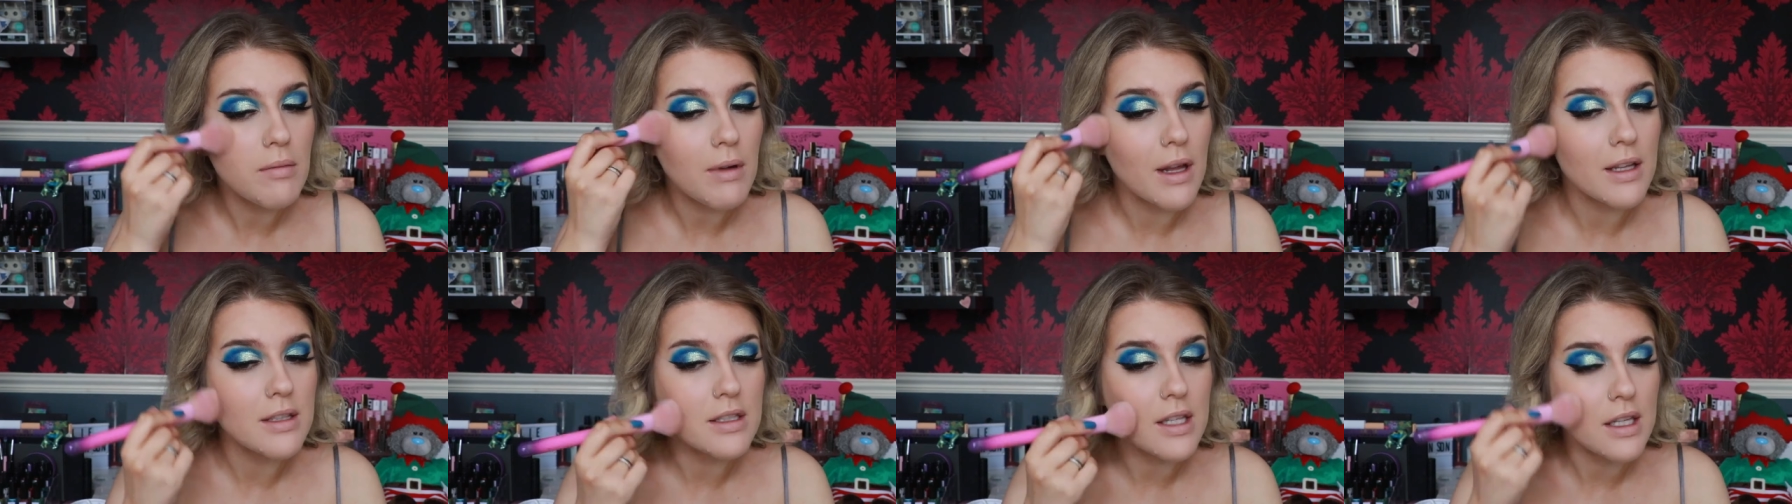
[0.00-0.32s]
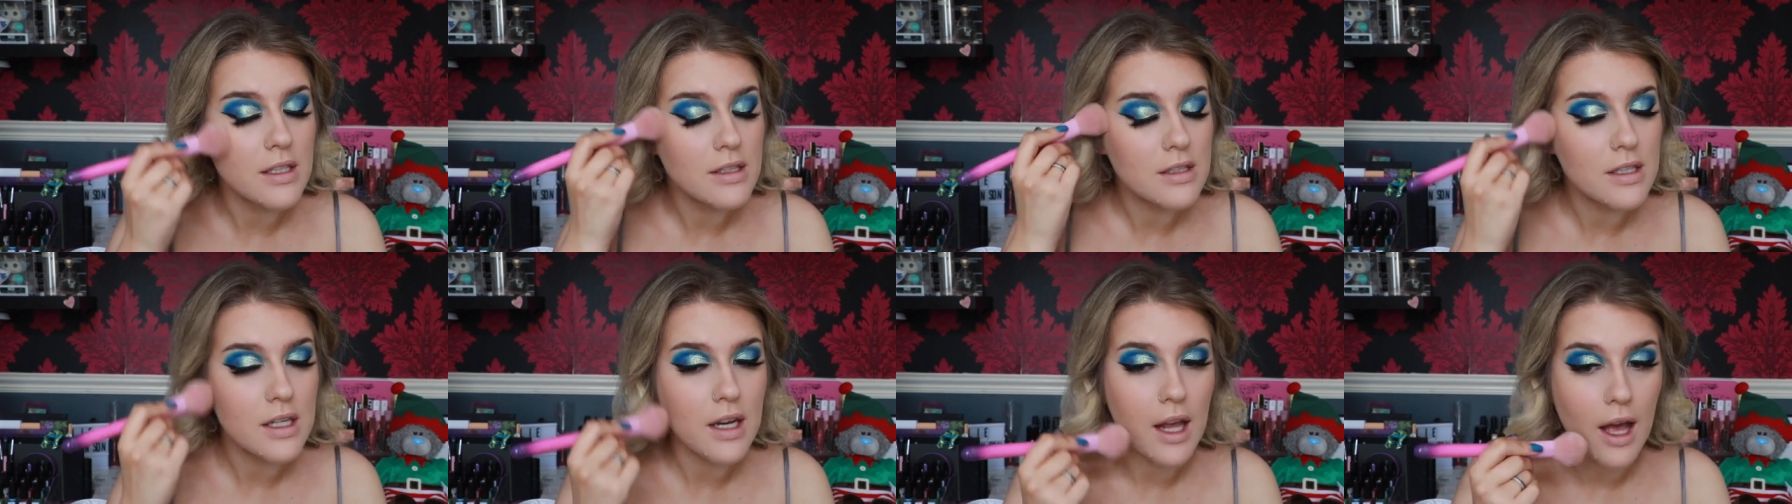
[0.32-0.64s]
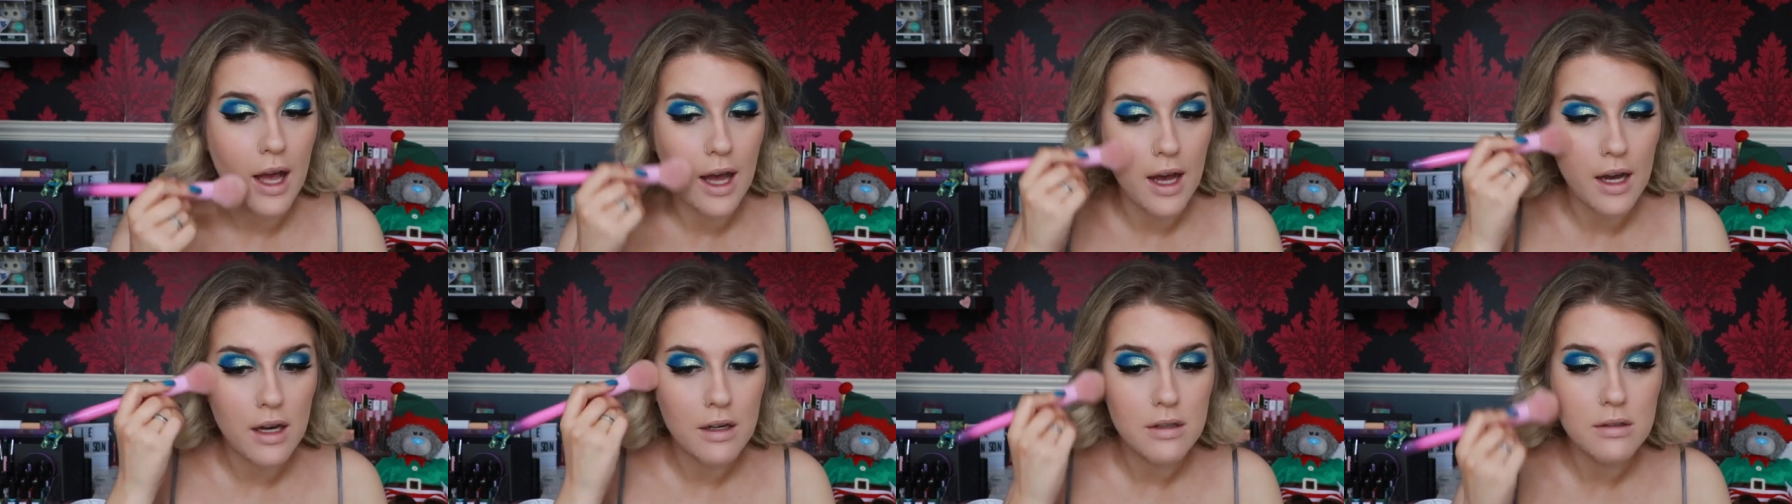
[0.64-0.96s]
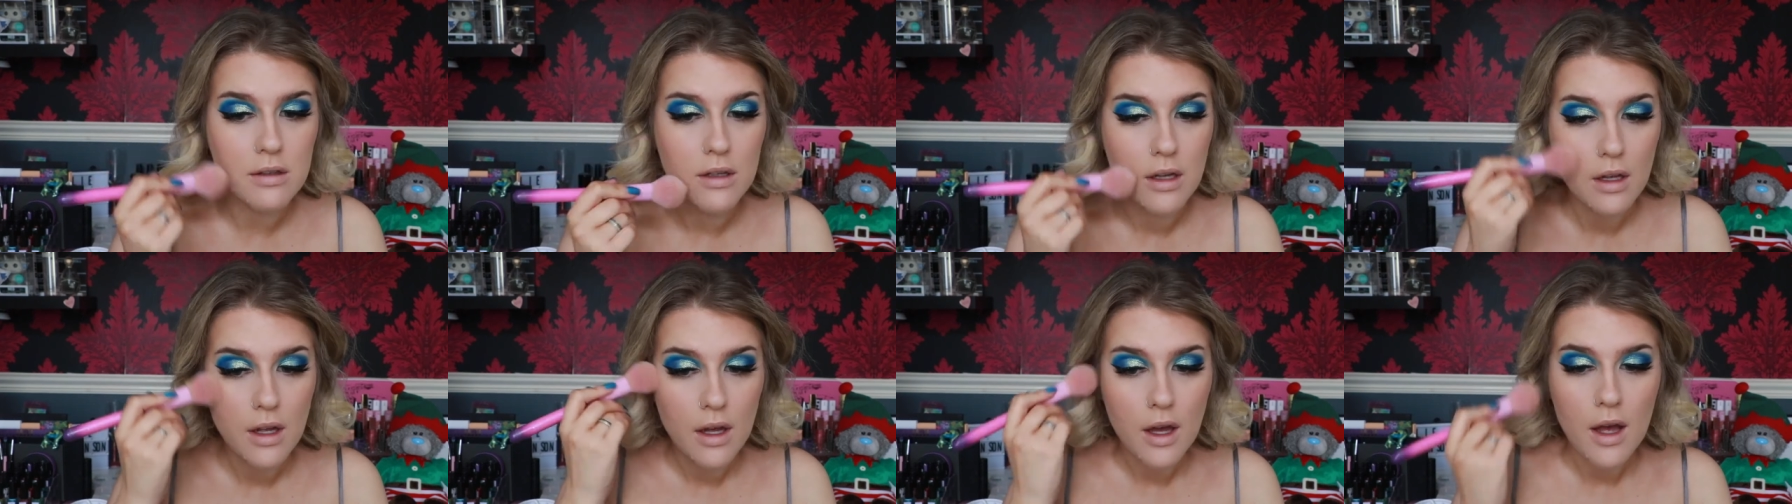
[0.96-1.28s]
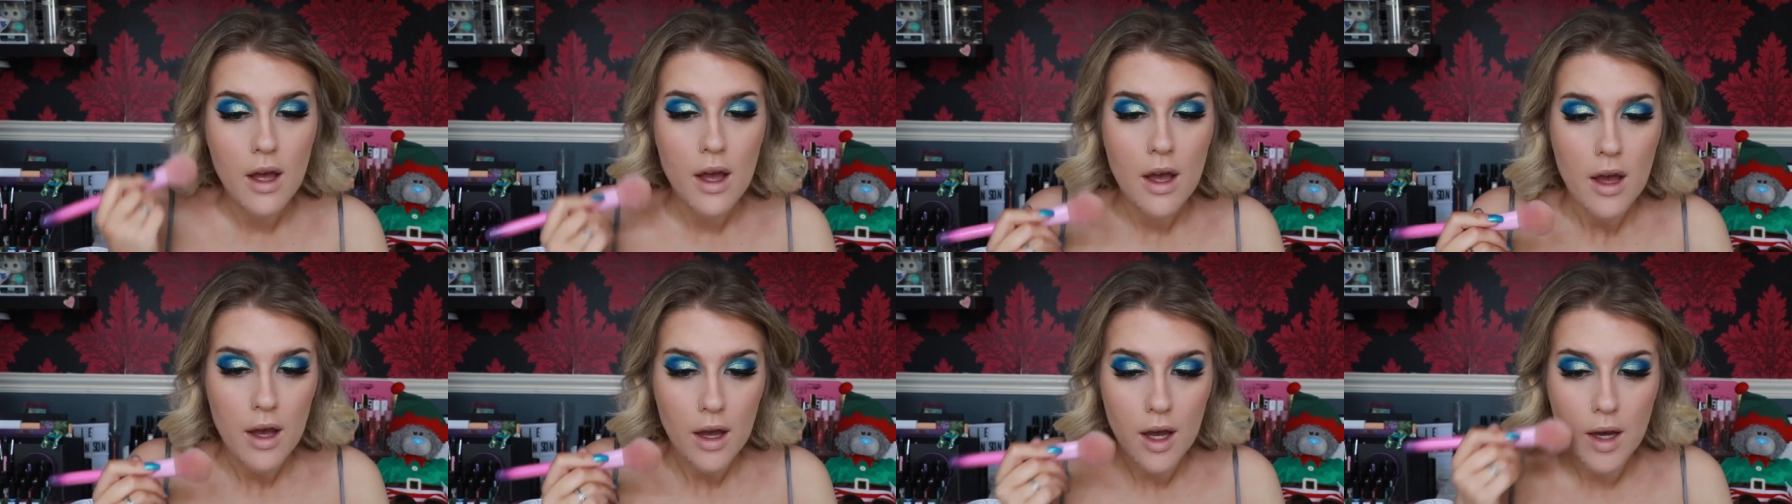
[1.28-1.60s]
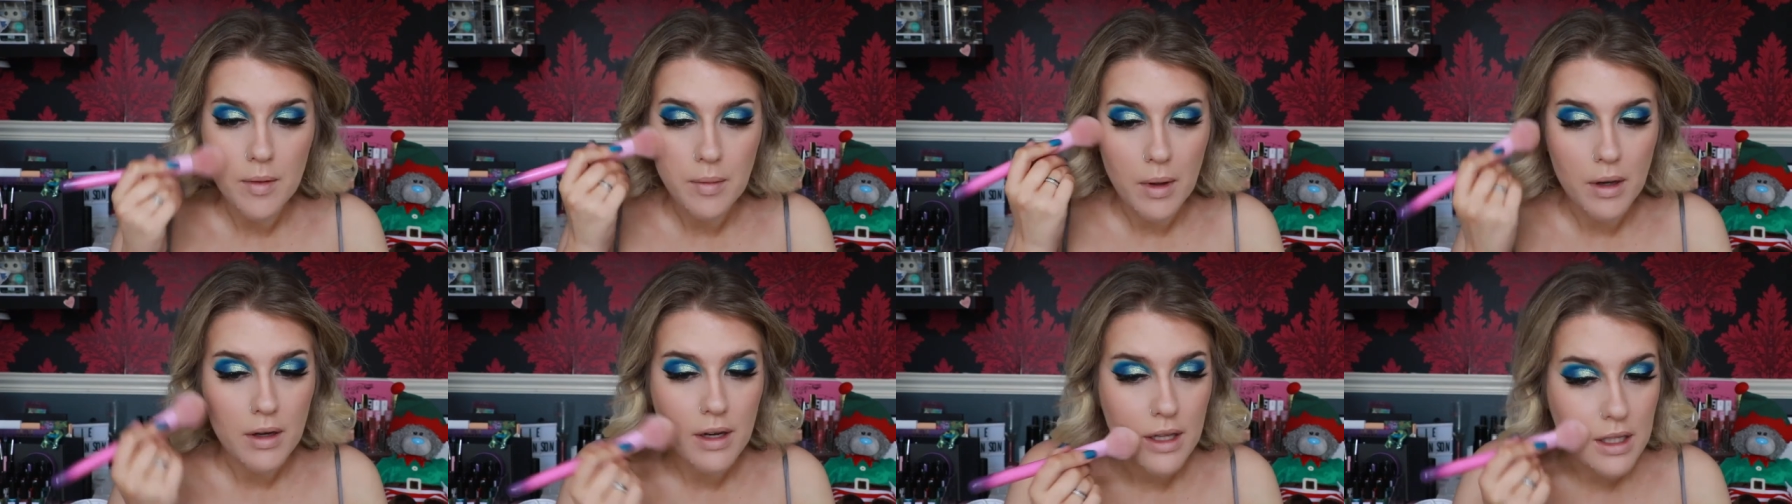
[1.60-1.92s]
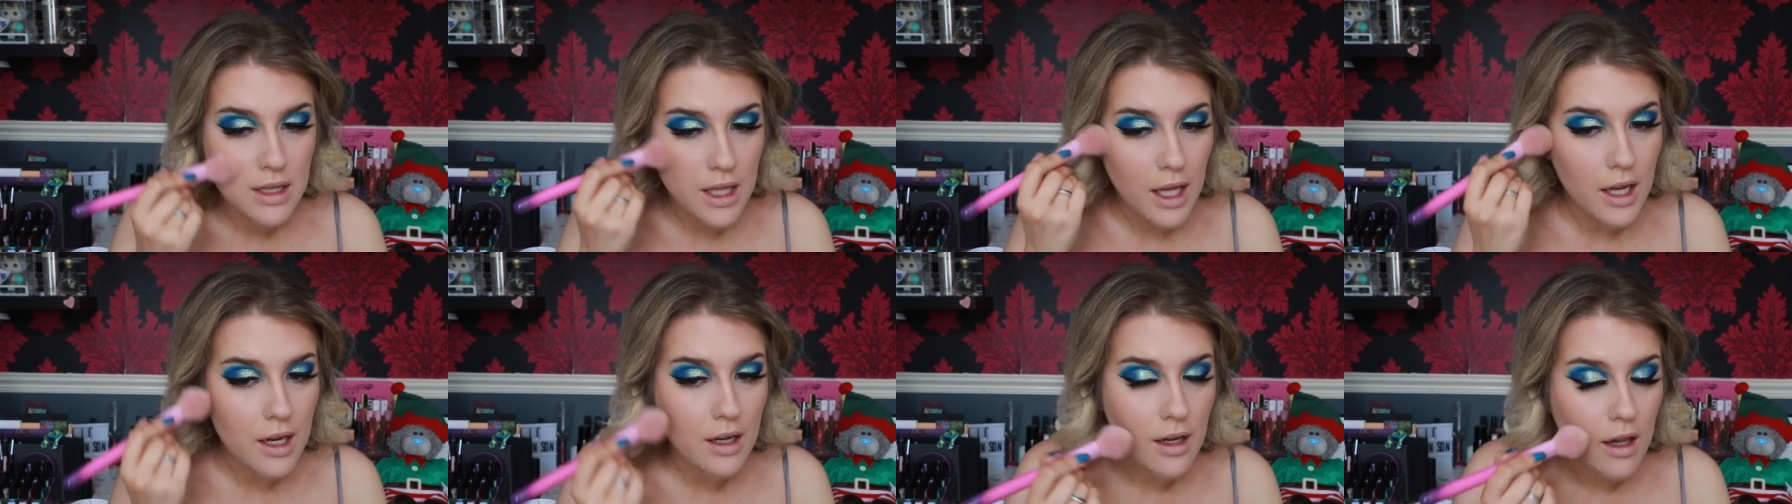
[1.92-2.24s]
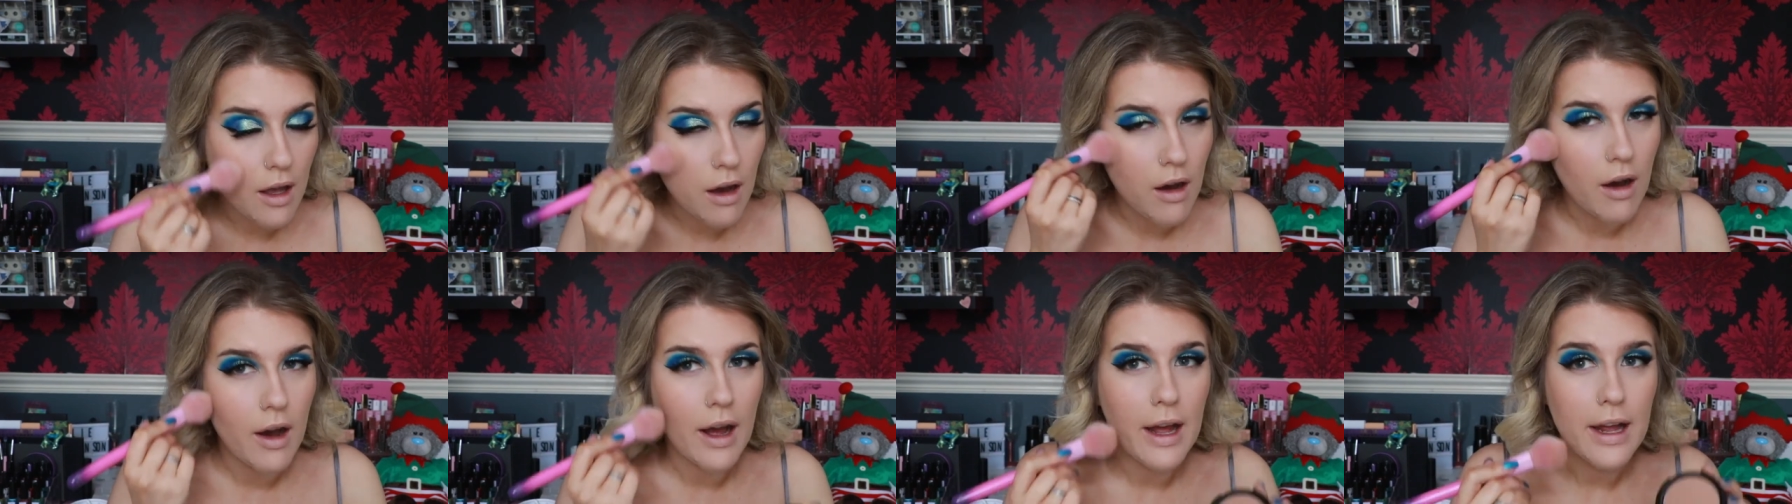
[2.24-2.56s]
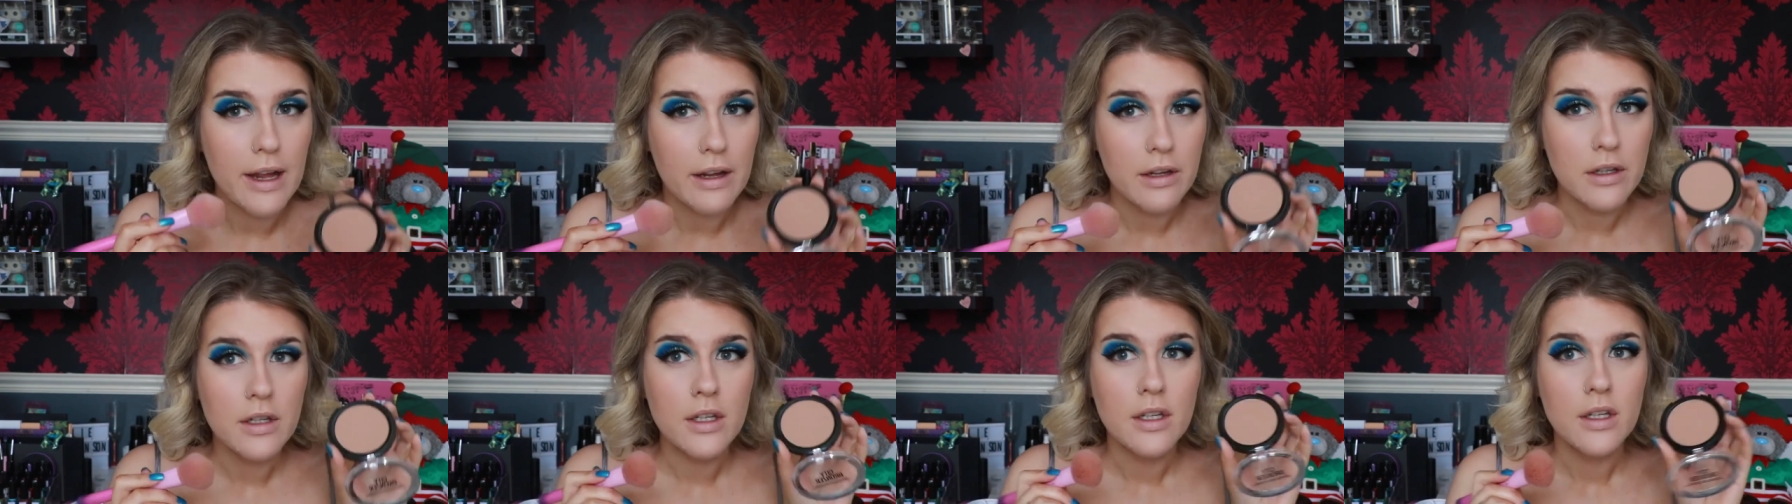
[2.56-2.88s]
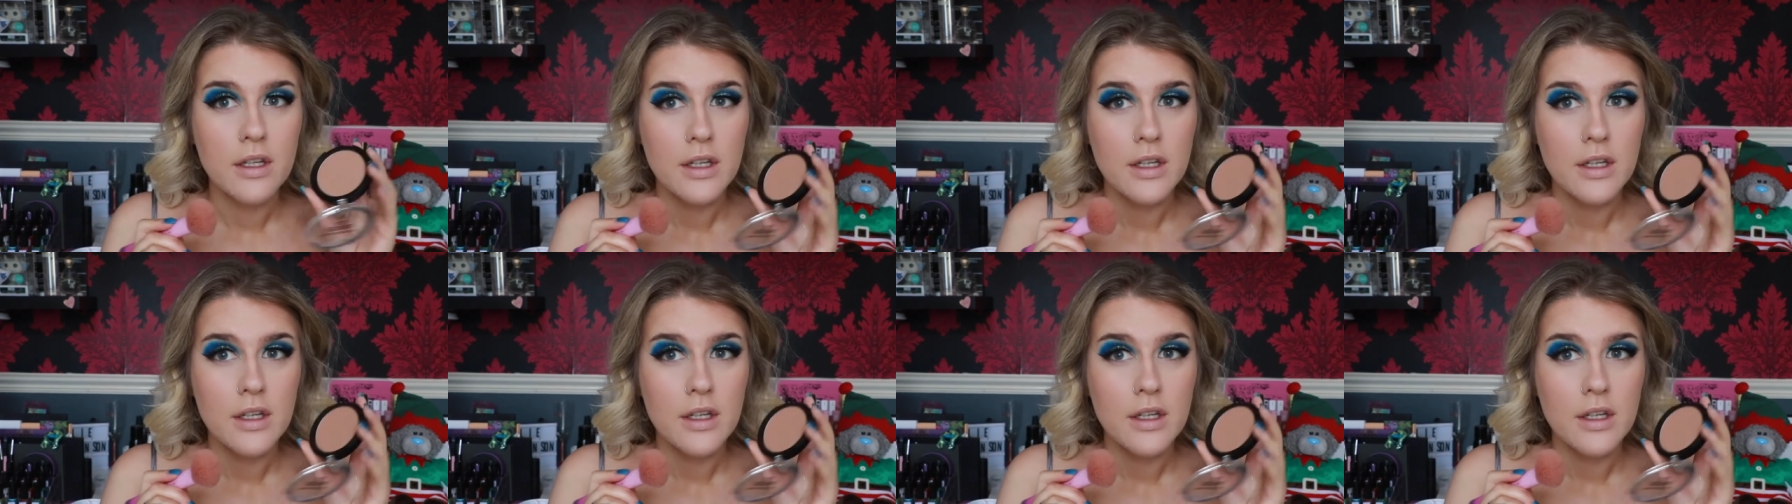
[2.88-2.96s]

like testing it out. Um, I'll link that in the eye.